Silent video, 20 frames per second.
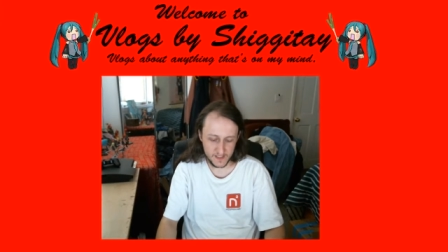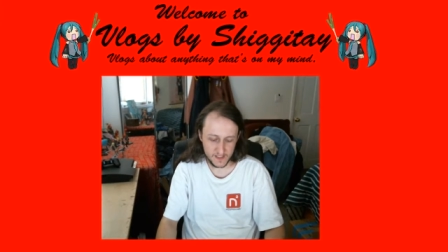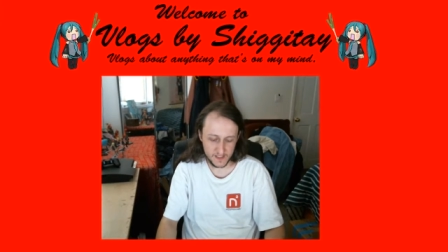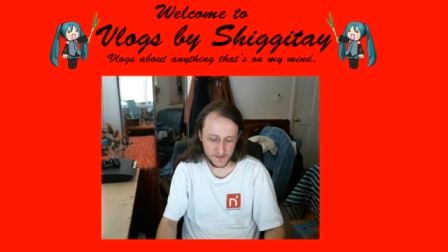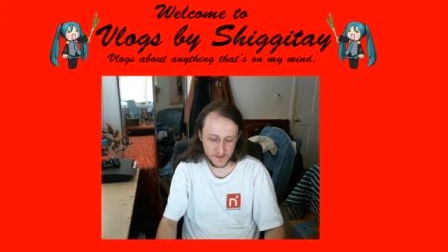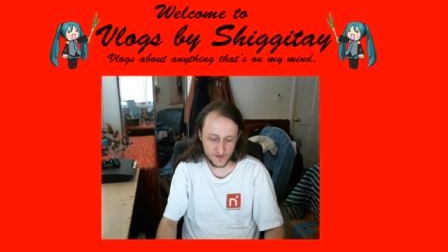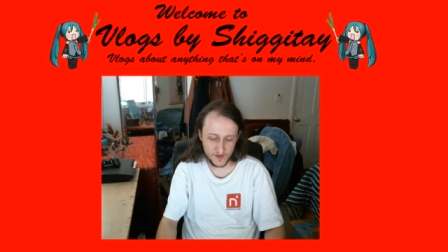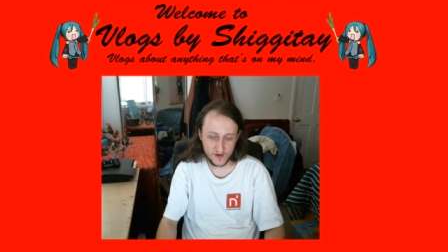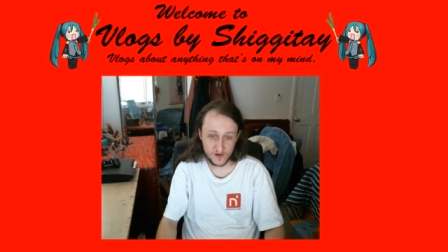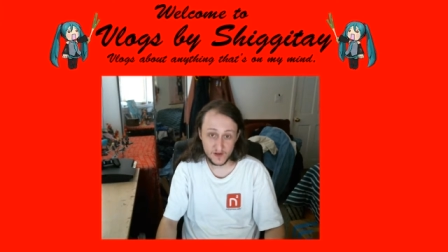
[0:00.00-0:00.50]

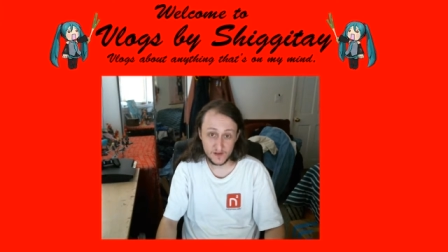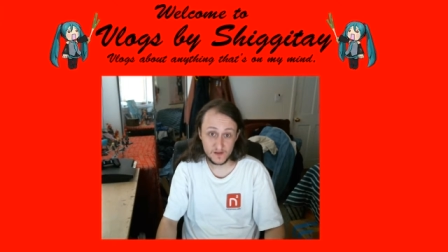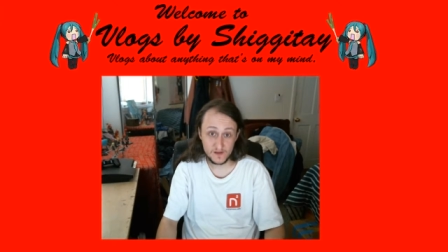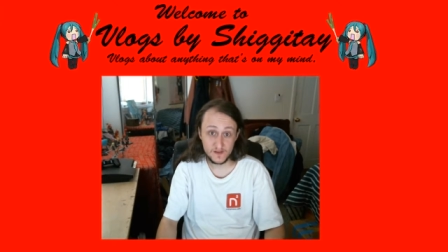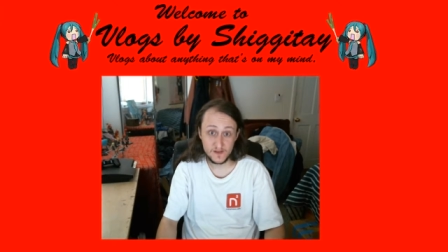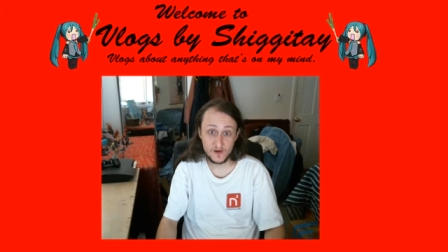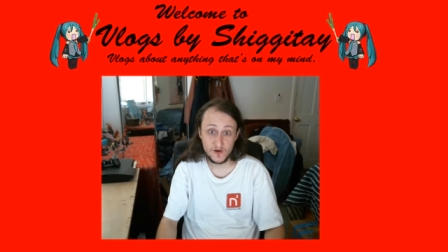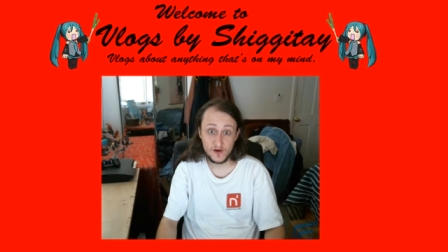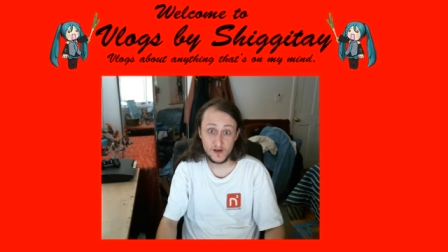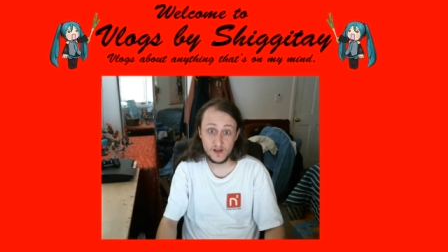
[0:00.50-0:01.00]

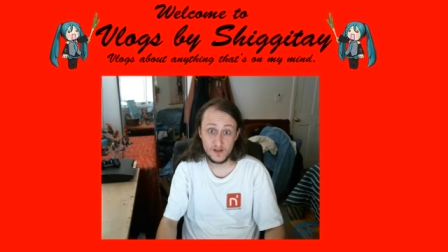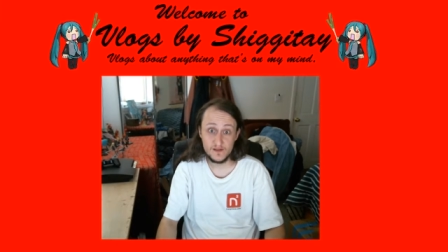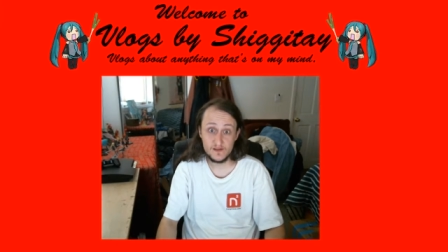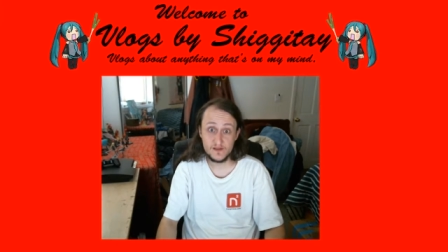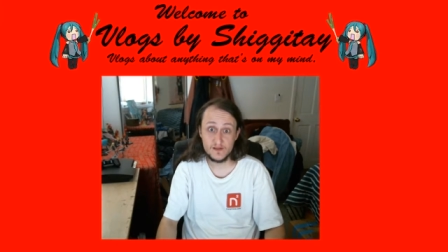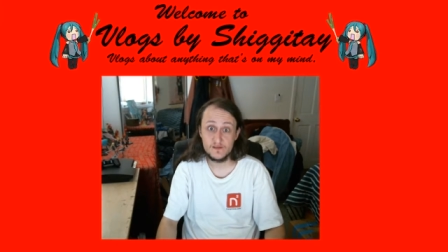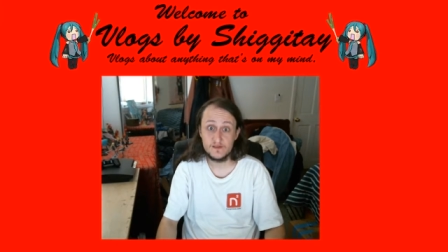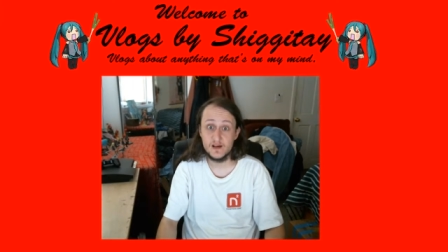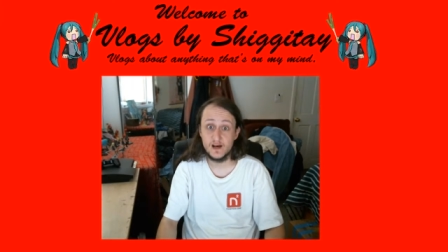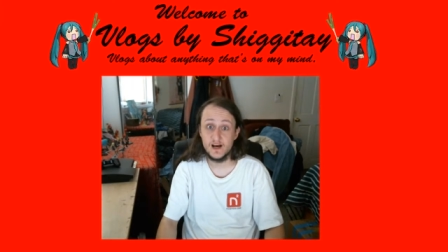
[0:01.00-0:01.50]
There is a
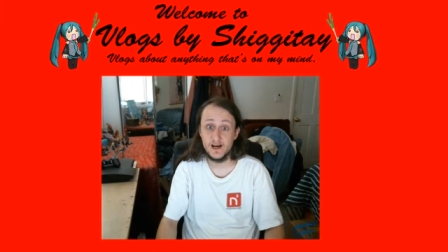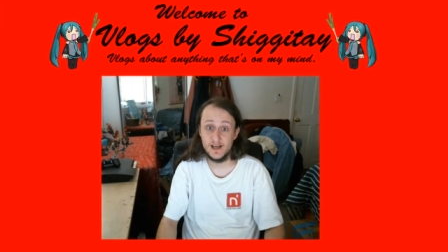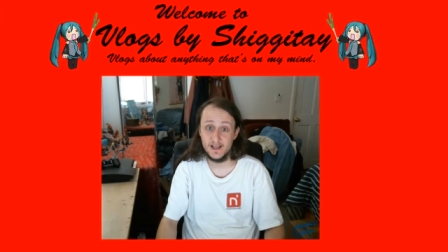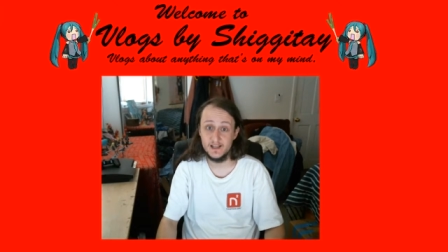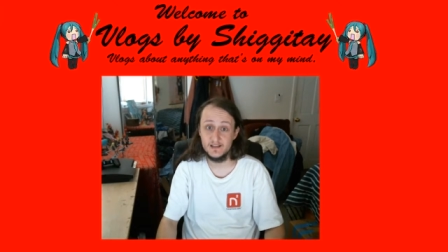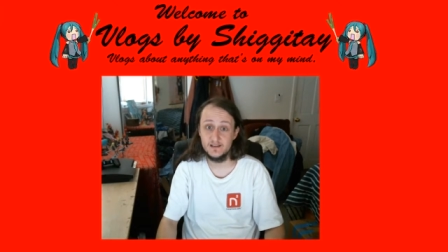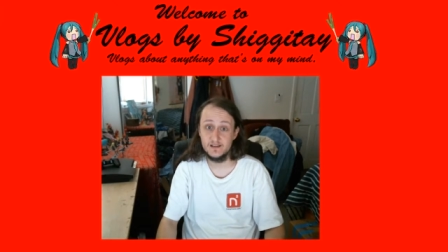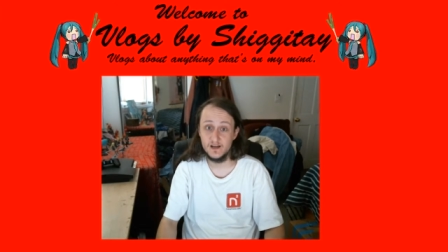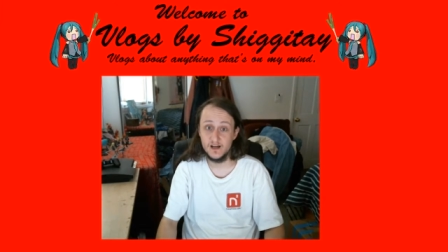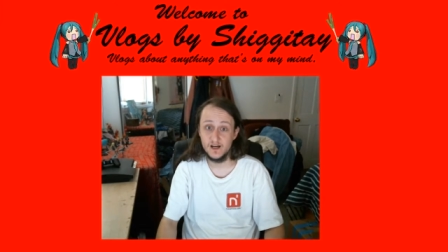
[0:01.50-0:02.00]

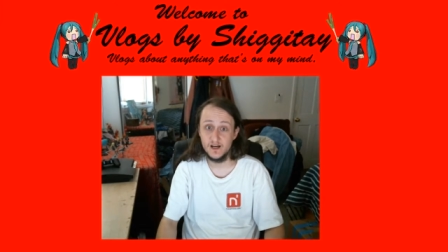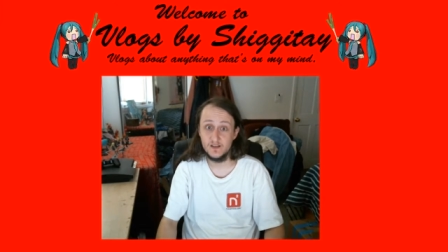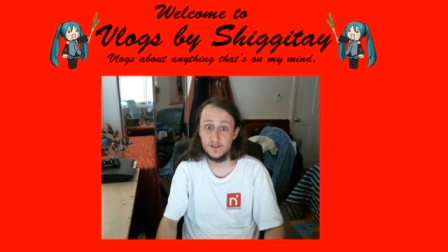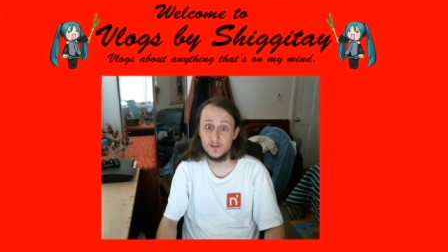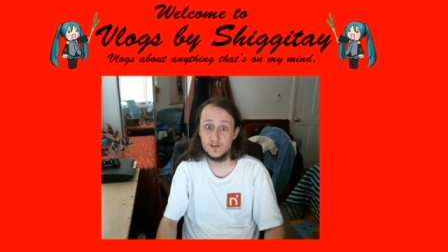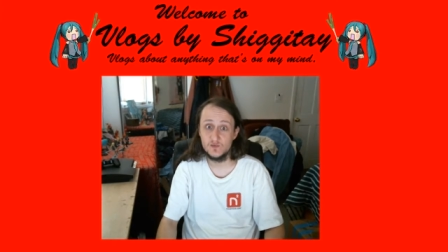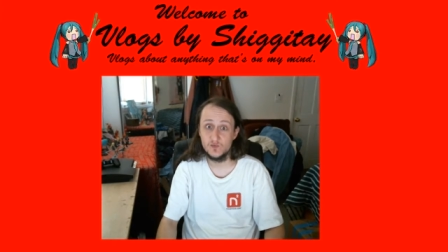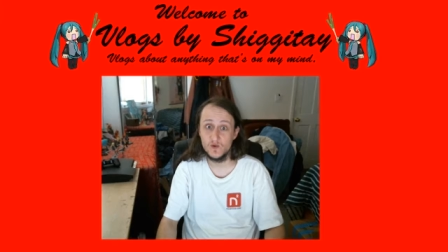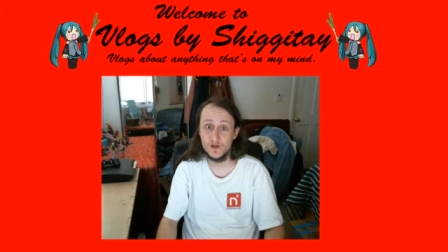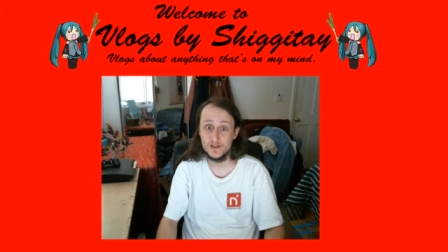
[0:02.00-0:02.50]
sign on
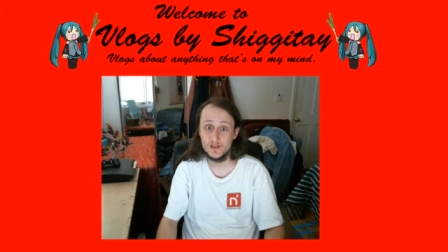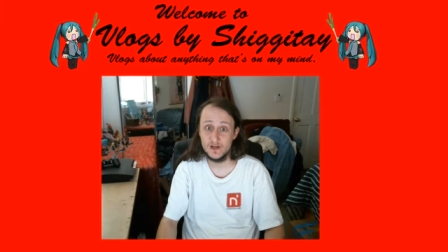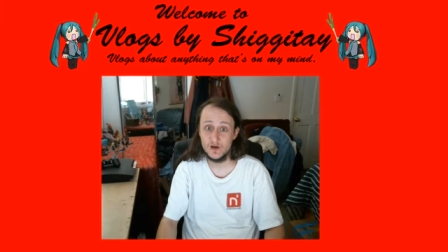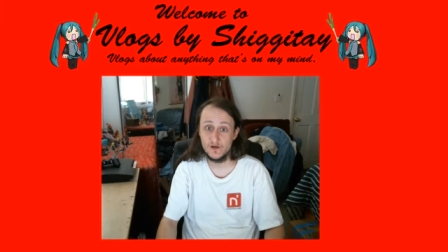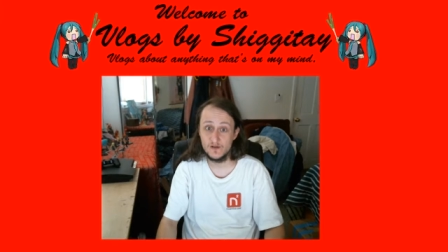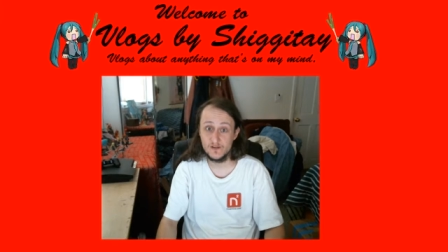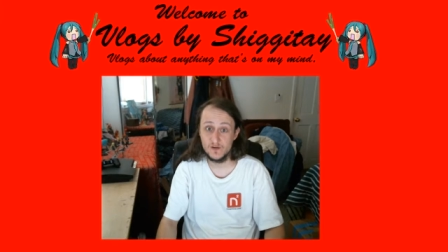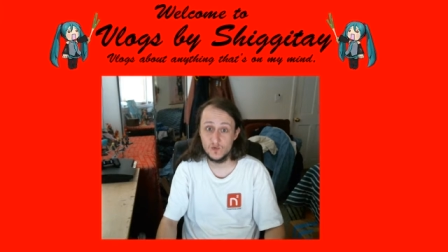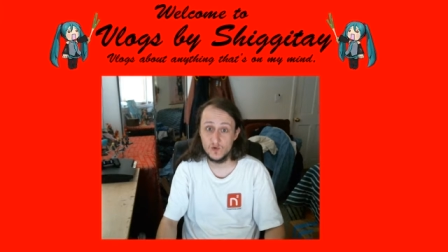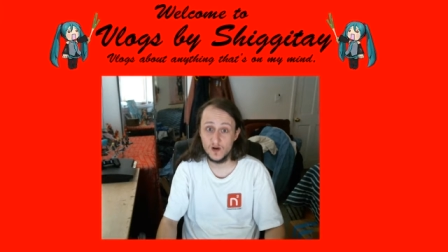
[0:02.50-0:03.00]
the window
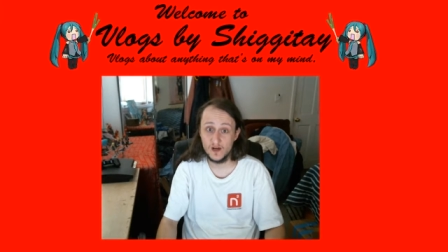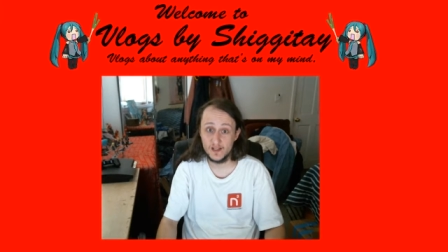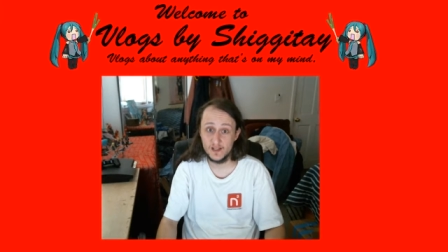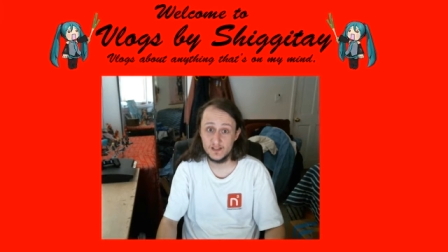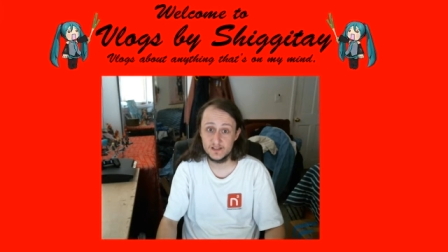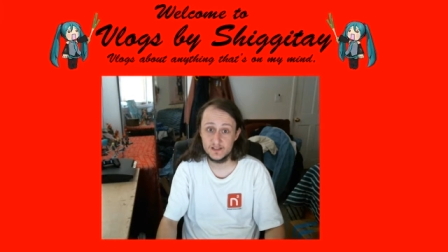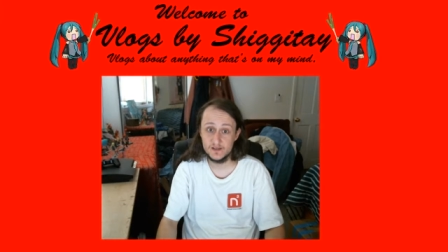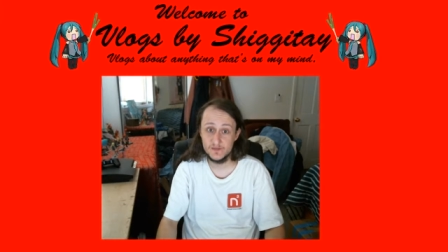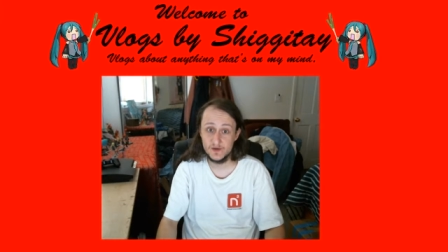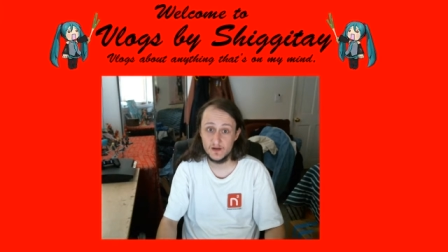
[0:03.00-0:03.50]
as you walk
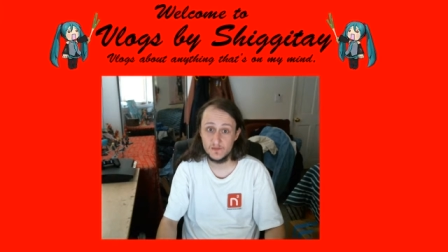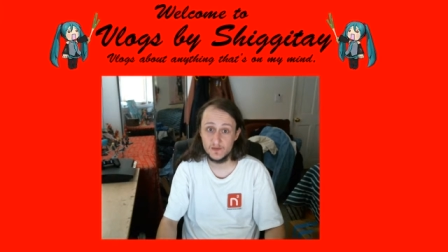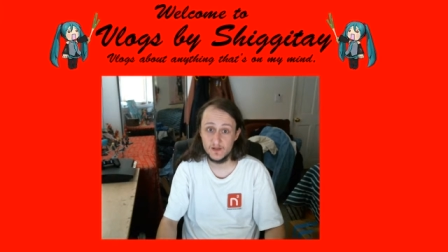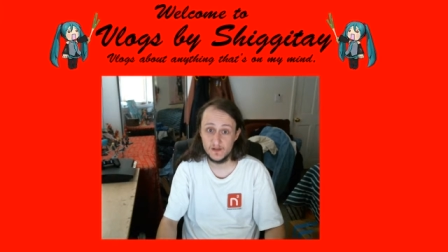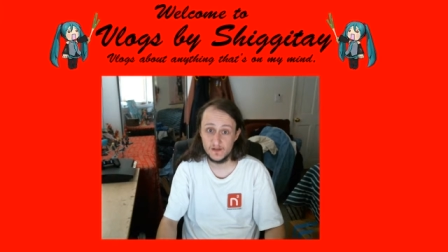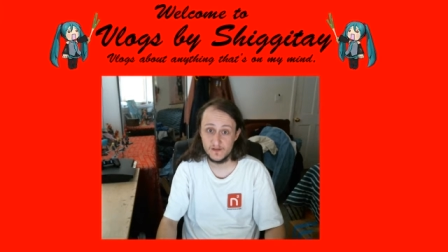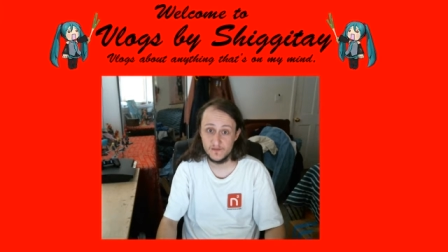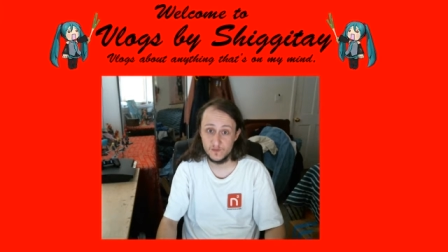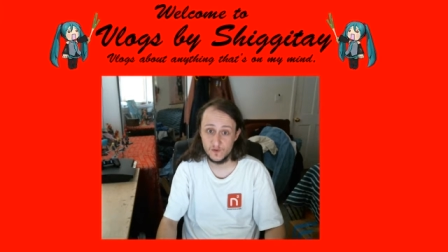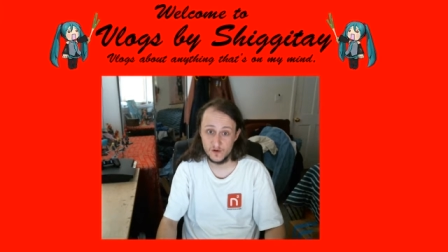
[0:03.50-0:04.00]
into my
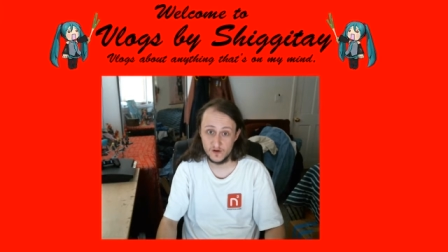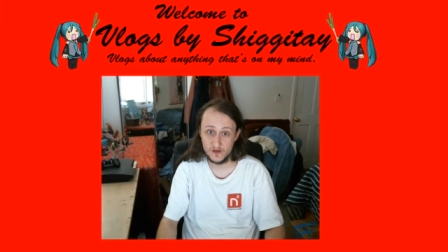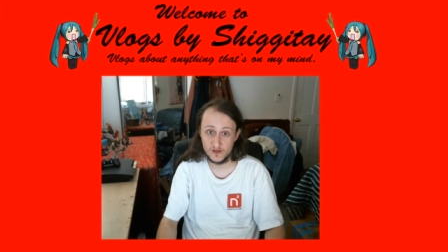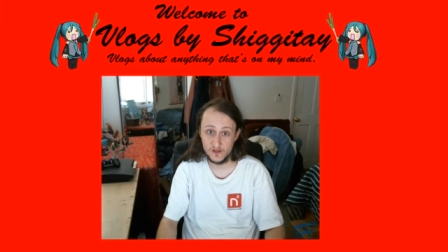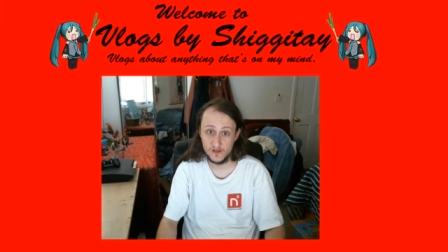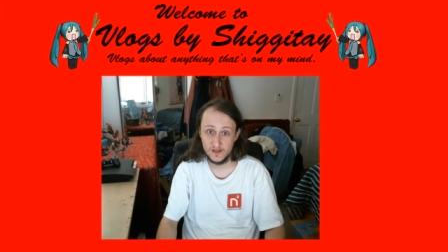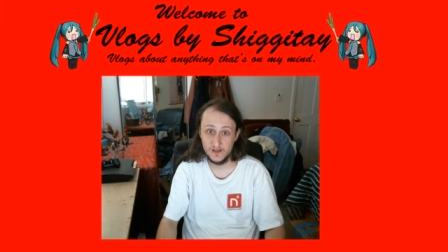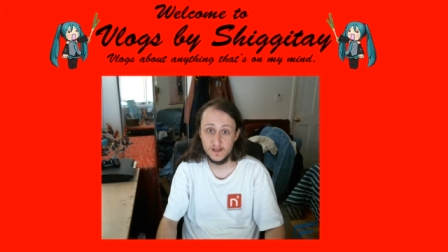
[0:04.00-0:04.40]
place of work